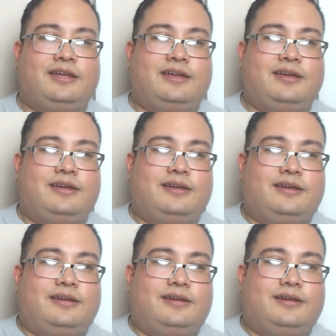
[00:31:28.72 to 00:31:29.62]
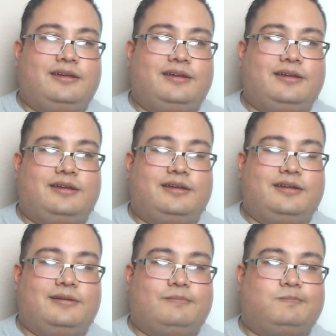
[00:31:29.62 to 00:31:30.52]

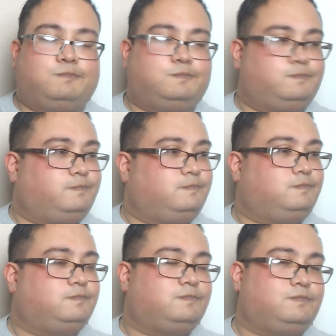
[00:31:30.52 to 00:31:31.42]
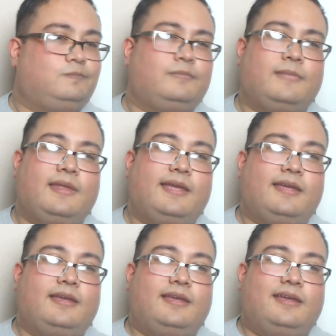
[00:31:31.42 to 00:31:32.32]

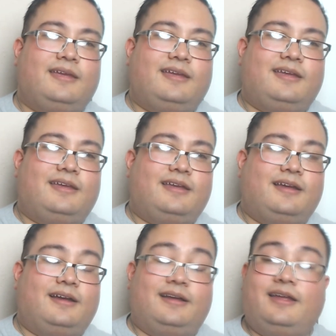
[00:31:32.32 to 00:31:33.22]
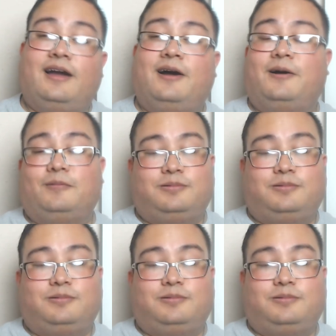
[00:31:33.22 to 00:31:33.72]
Nobody speaks.